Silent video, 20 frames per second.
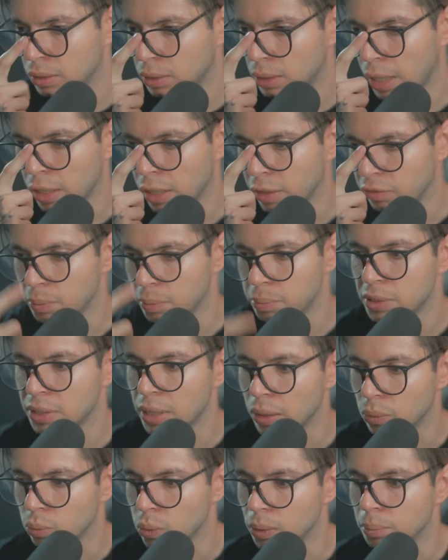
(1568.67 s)
kind of
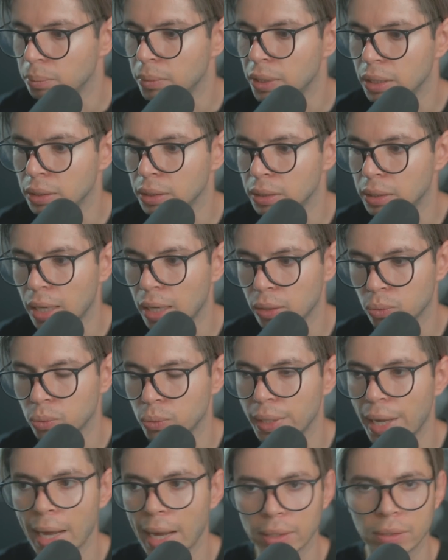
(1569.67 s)
upset with me not
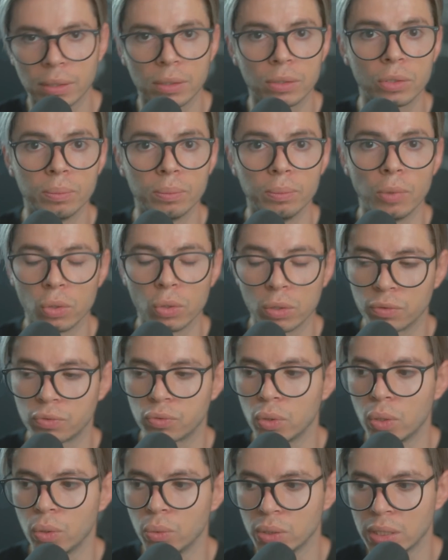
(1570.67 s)
reacting to more of
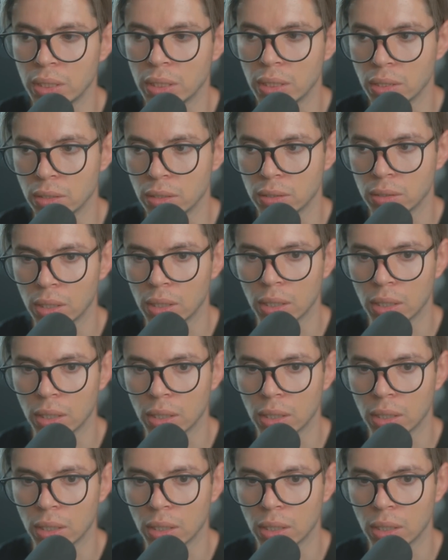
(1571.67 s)
Rosé's.